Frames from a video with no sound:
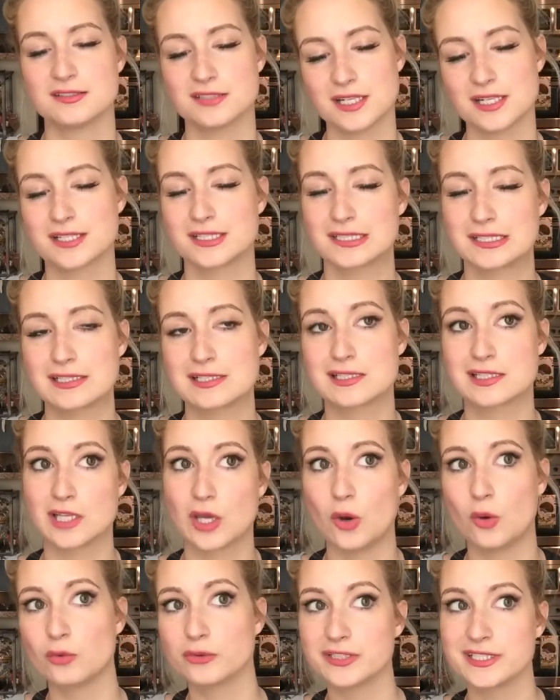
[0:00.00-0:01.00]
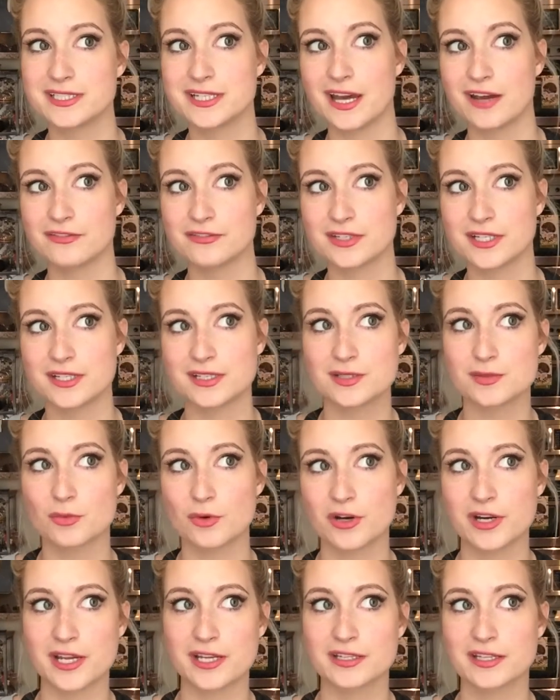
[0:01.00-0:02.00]
Technically, it's the only Daphne du
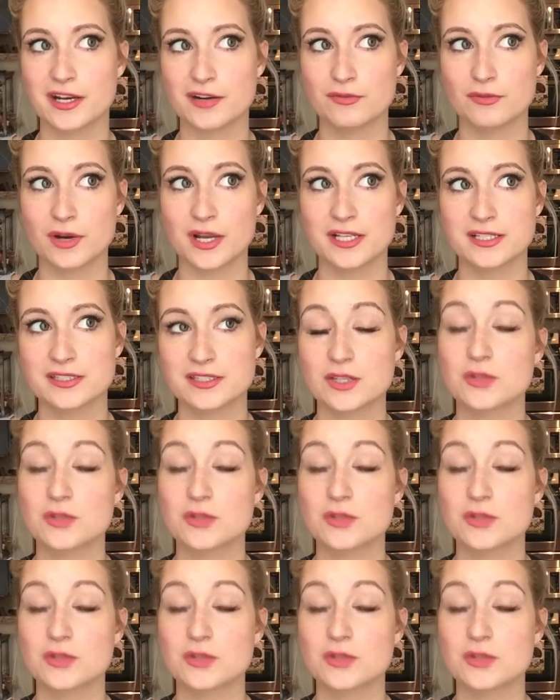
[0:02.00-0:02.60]
Maurier that I've read,